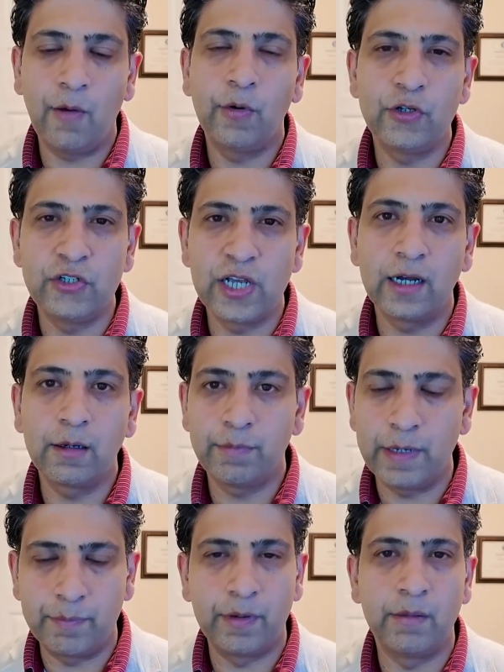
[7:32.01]
our young
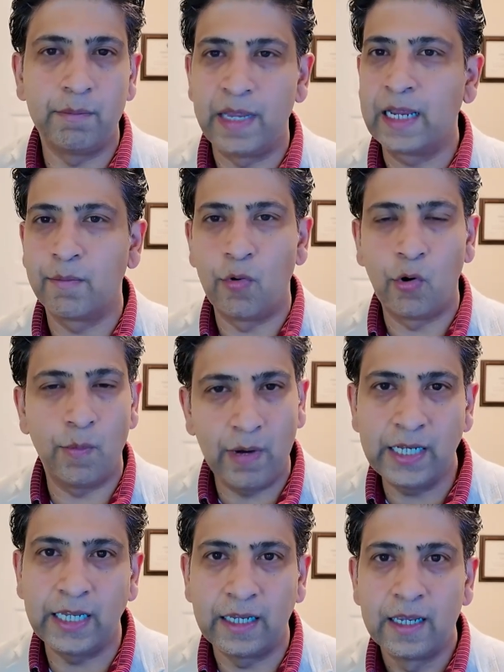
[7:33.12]
people make more
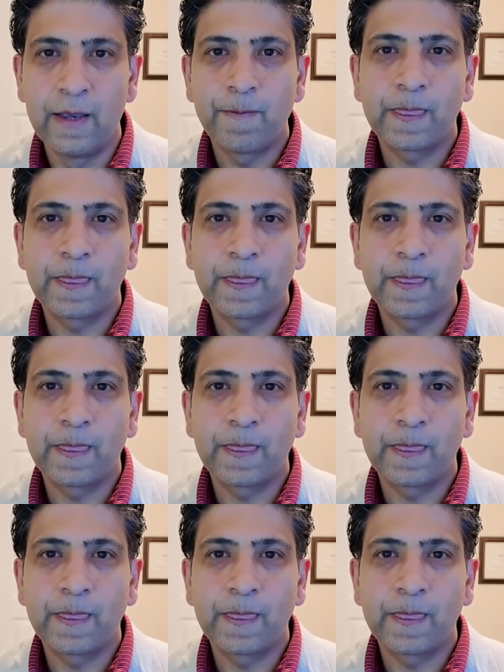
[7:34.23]
money.